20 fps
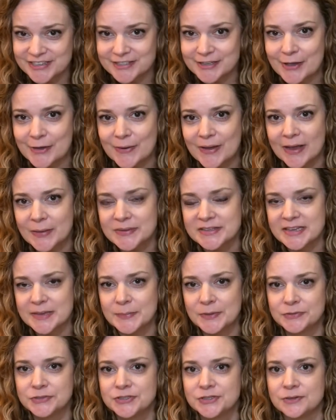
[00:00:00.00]
So I was
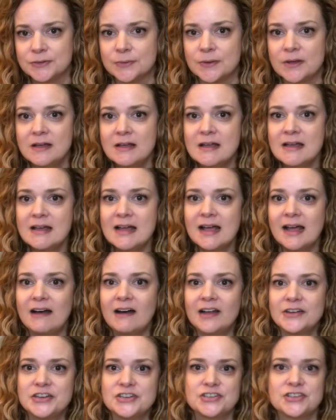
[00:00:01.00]
able to
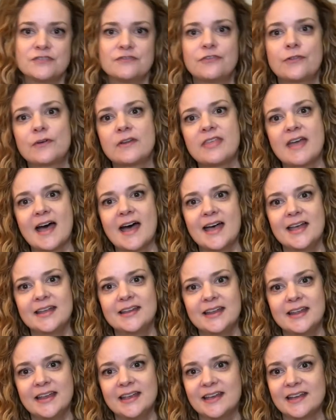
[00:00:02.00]
audition for
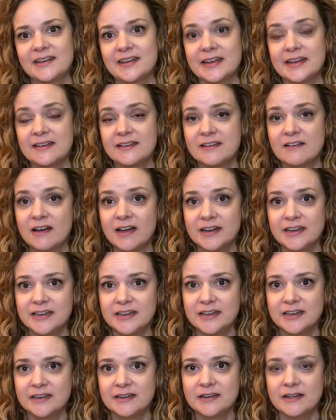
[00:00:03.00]
that, and I got
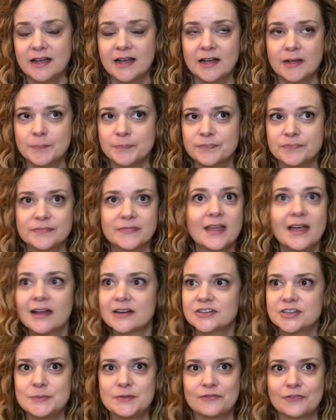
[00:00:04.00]
in.
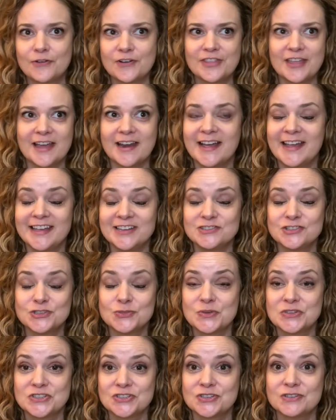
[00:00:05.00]
Actually, before that, I had
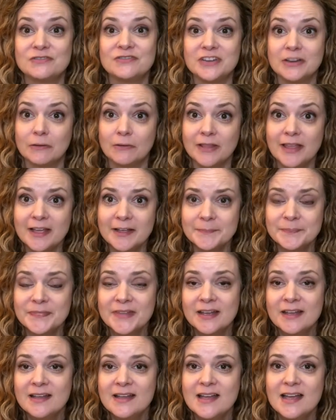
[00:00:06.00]
switched to viola.
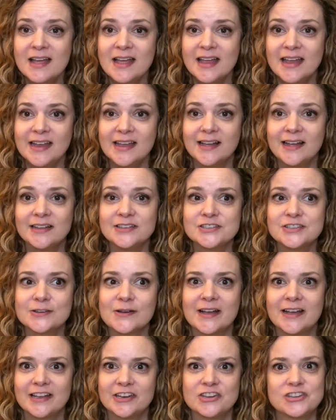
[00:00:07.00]
And so
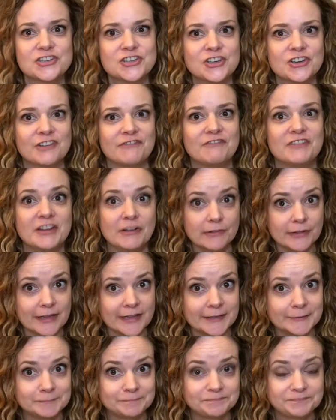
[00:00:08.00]
I auditioned on
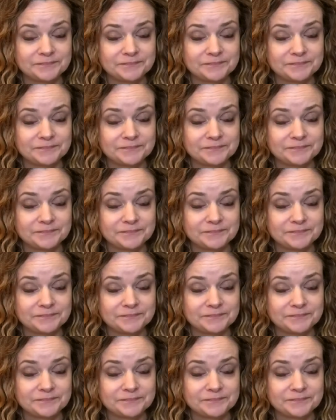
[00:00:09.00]
viola.